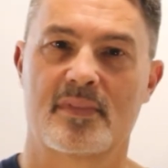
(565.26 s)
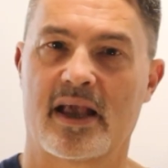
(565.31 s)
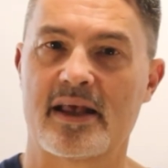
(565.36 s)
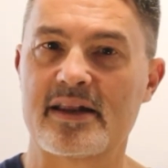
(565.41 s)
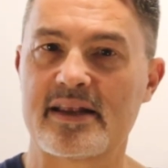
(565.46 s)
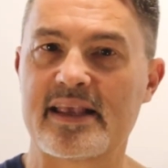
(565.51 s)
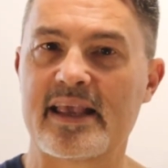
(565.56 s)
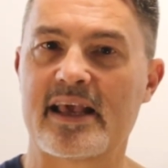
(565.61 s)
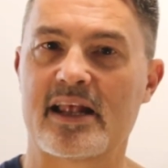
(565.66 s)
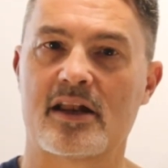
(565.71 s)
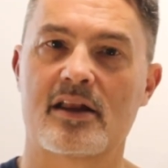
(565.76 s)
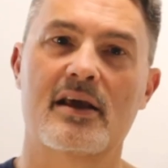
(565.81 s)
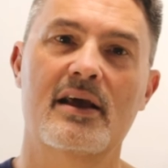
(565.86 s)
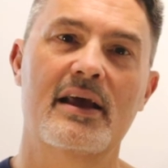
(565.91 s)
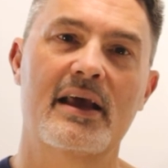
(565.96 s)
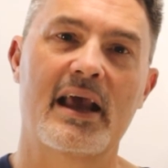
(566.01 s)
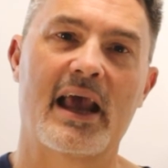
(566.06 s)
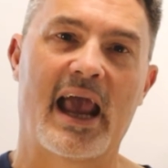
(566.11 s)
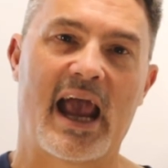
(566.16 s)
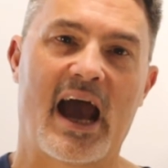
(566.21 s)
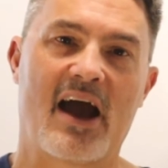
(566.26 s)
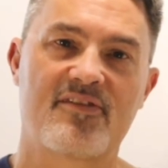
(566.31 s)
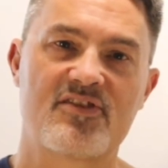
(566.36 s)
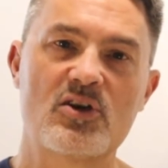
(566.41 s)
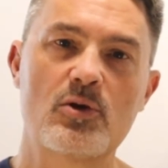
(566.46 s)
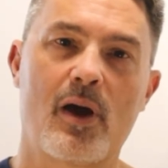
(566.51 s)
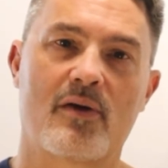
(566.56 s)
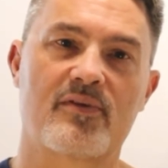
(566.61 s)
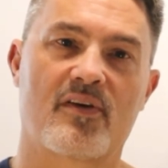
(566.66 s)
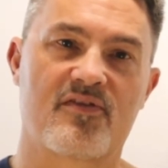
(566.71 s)
And again, after
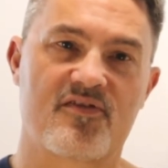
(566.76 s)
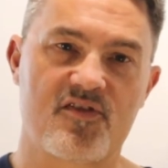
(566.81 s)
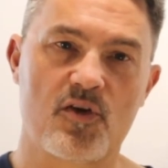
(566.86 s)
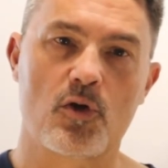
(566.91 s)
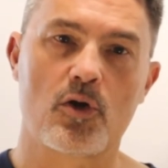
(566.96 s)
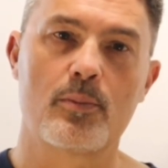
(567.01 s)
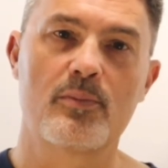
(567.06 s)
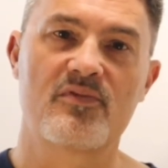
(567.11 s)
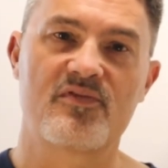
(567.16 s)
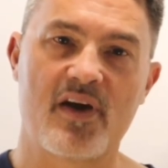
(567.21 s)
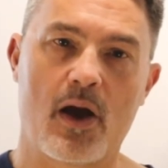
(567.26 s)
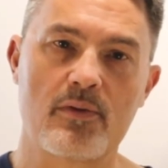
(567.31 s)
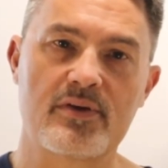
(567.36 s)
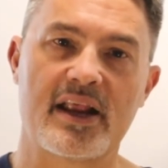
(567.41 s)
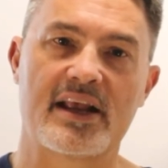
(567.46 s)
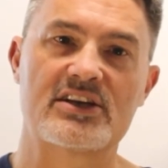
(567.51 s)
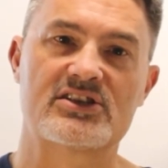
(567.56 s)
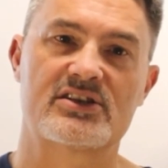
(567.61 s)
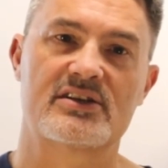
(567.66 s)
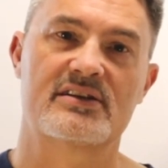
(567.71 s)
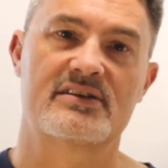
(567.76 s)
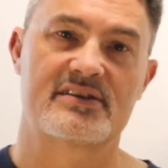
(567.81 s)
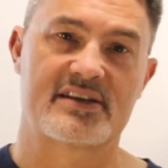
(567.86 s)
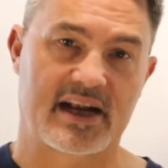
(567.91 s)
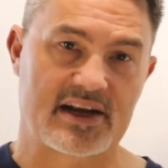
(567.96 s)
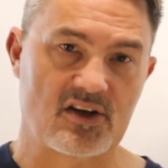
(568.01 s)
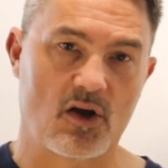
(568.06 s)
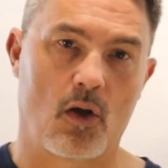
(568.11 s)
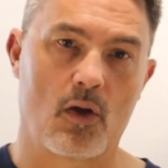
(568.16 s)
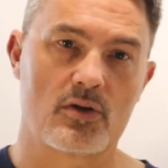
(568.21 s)
you have a firm foundation in
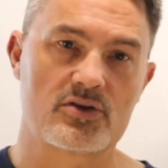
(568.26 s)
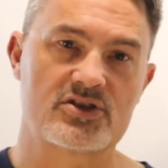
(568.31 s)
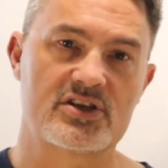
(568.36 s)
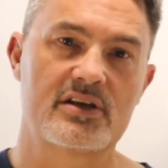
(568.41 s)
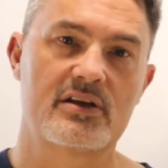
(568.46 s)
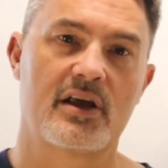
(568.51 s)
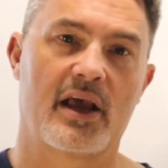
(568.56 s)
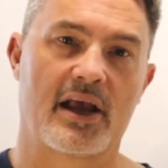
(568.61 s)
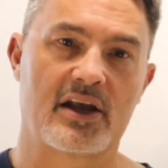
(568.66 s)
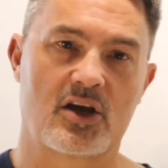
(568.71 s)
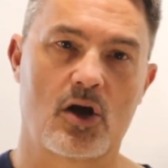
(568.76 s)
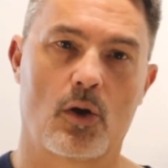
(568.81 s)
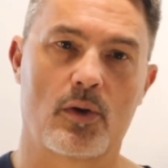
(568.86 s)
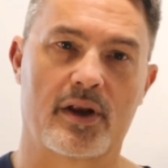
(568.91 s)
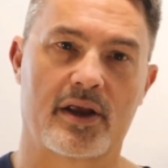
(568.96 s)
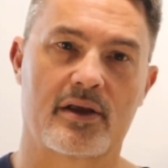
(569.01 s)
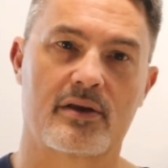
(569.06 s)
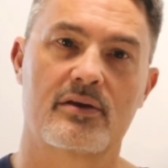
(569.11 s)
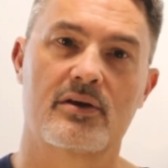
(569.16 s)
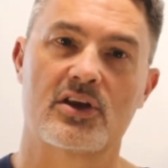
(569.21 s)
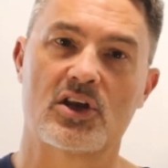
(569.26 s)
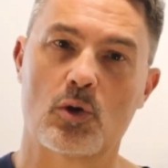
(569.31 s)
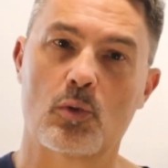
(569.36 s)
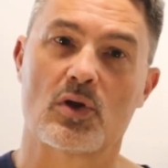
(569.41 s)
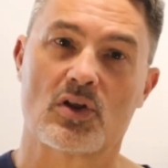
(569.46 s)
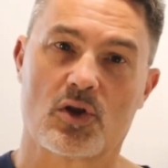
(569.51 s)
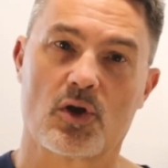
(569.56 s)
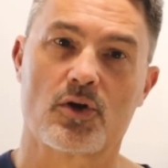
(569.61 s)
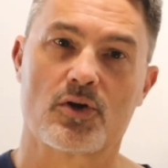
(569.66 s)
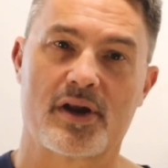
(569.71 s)
technology and coding, you
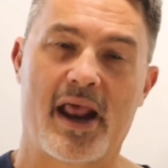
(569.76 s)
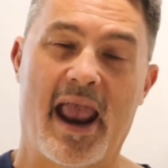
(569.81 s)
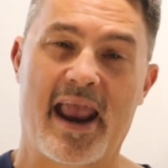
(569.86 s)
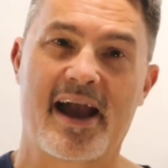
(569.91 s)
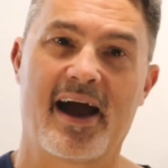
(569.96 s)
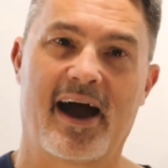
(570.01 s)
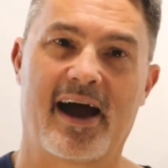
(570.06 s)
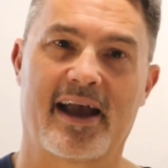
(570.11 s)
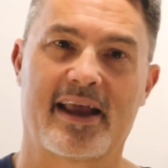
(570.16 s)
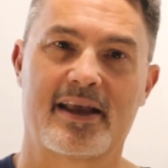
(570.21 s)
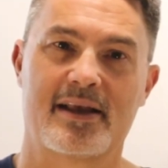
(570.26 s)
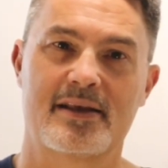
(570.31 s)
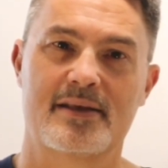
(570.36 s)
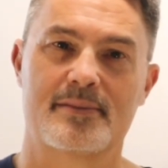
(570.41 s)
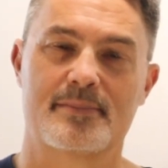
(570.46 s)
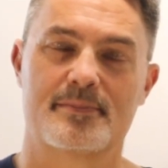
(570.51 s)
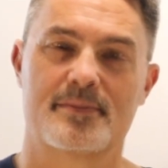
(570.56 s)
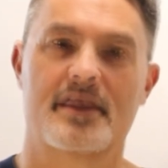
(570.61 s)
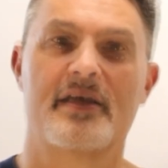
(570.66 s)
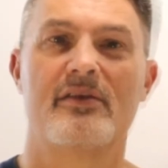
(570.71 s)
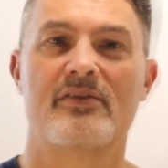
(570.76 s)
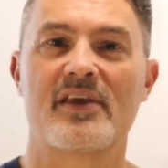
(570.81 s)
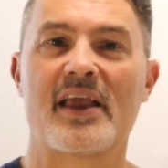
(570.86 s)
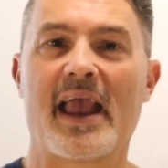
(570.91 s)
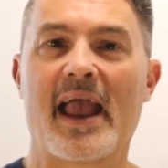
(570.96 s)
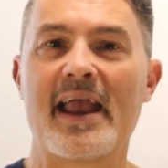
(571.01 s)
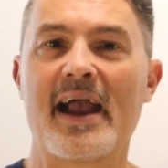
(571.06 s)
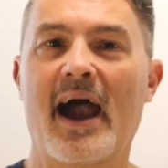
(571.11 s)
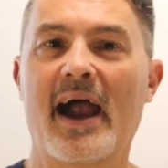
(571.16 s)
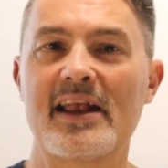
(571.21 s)
will learn AI.
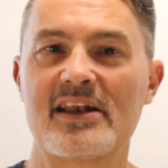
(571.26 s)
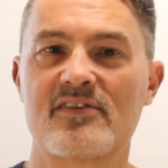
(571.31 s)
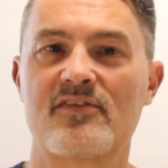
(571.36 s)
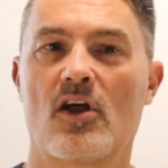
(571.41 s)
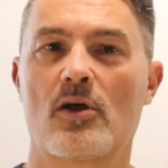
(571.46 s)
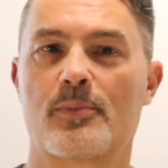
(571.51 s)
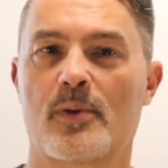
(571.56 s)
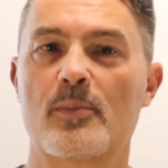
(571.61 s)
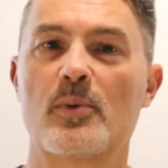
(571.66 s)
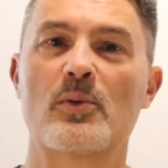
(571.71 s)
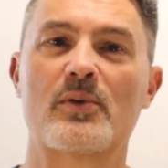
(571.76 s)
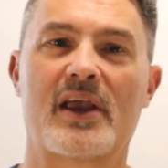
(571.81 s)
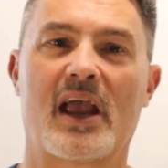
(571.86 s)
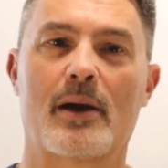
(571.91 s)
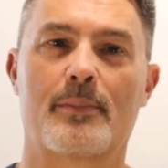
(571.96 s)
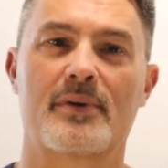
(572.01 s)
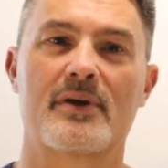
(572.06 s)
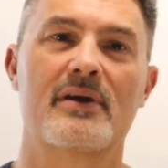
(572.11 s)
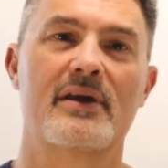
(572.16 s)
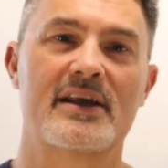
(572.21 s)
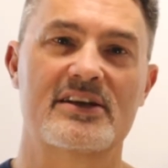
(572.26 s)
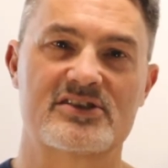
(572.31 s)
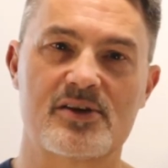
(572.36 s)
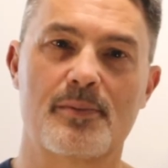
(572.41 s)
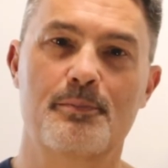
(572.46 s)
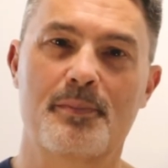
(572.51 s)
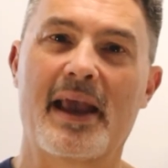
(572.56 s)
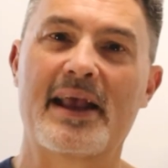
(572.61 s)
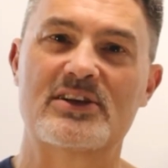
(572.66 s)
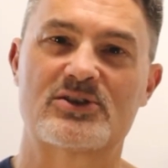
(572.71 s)
The AI Developer Bootcamp is a
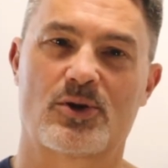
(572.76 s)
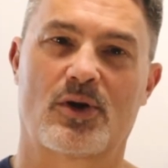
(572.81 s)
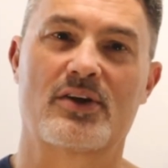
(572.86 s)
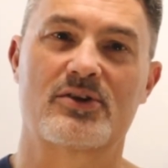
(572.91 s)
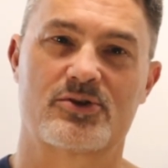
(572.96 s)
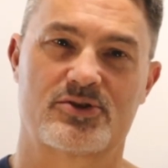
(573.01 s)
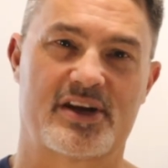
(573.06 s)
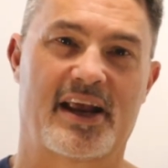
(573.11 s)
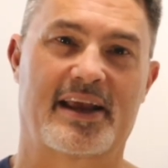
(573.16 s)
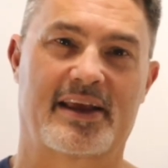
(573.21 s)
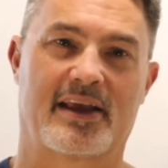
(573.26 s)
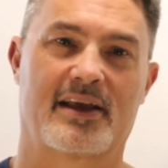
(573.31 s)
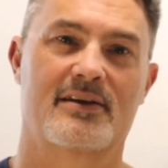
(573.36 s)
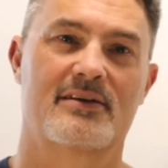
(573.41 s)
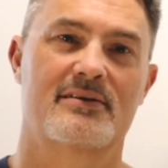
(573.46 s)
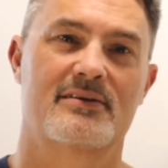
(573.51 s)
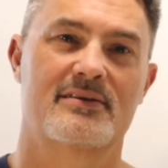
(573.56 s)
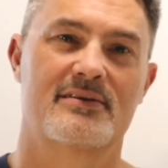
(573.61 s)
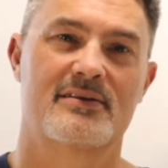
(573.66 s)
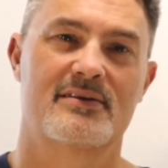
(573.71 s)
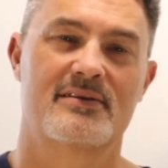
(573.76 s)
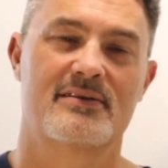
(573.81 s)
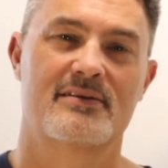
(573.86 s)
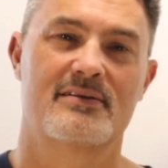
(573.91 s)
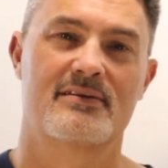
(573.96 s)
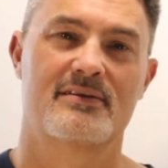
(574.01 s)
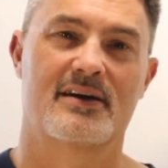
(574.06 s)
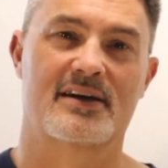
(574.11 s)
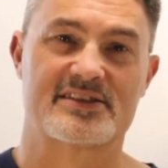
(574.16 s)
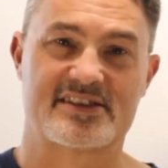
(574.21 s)
major undertaking,
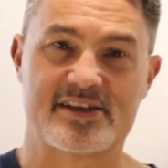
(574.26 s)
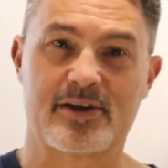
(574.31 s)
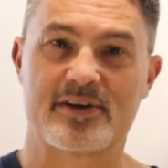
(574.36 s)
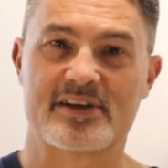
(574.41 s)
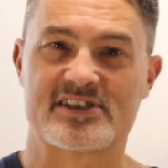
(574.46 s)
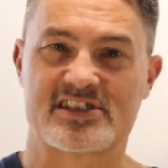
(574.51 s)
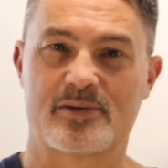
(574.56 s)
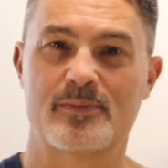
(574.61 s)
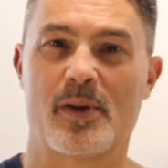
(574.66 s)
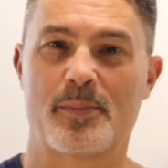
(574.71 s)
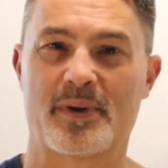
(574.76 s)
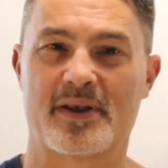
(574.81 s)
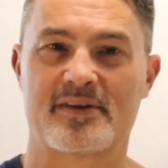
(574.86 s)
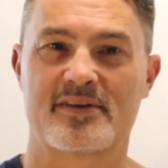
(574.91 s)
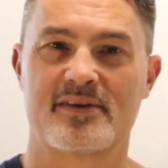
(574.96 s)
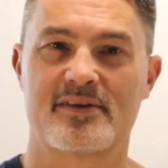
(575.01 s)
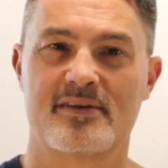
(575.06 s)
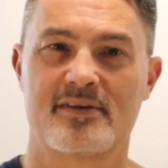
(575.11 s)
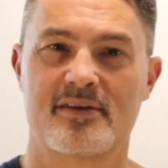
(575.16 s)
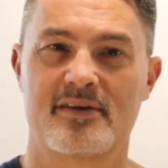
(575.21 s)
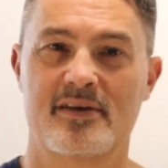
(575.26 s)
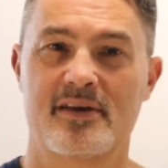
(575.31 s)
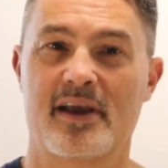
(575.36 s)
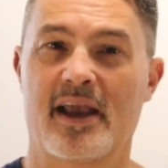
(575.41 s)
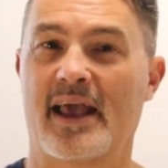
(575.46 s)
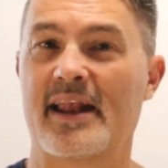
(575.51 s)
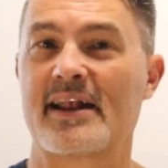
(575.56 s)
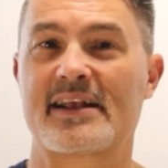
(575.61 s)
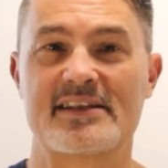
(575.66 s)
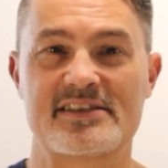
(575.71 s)
a serious commitment,
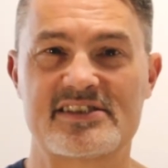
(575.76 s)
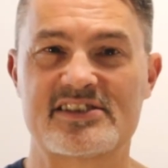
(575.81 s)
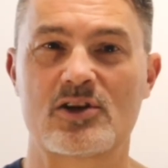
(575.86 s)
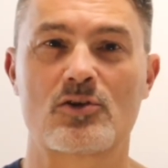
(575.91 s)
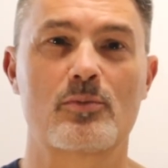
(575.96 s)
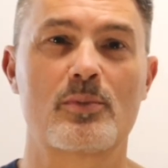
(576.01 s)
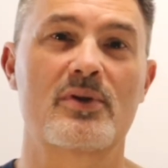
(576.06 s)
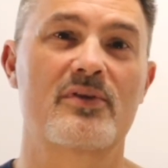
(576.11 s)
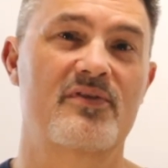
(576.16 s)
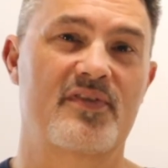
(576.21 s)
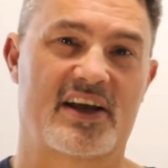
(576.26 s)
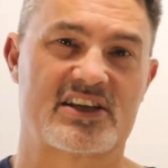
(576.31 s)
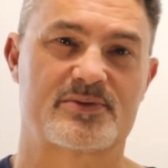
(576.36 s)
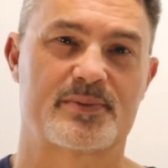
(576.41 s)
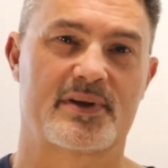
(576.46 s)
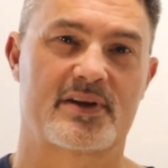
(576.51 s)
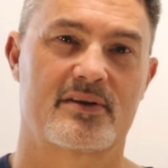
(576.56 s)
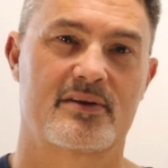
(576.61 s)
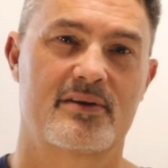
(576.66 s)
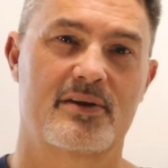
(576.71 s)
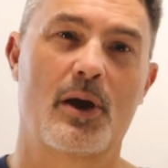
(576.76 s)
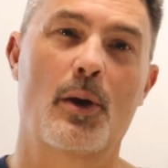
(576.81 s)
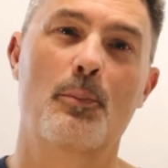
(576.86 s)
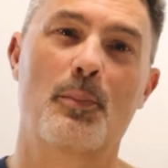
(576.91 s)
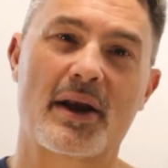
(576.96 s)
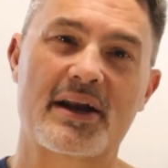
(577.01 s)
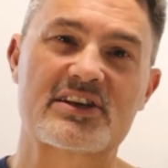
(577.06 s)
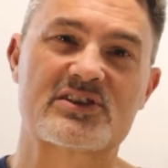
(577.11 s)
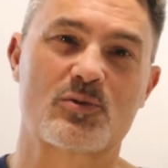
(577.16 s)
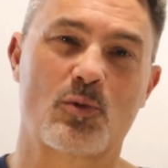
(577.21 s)
and a considerable investment,
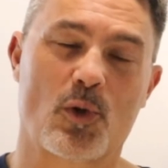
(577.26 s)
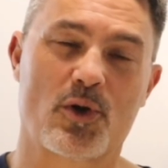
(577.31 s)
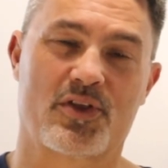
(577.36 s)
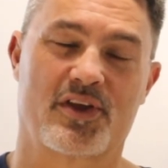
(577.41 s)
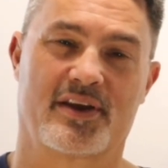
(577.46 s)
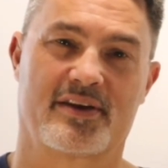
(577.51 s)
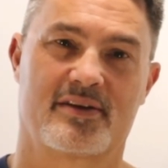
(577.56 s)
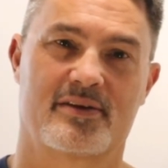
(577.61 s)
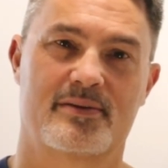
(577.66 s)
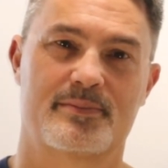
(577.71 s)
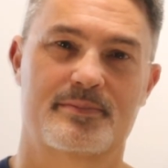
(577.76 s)
but it's worth it.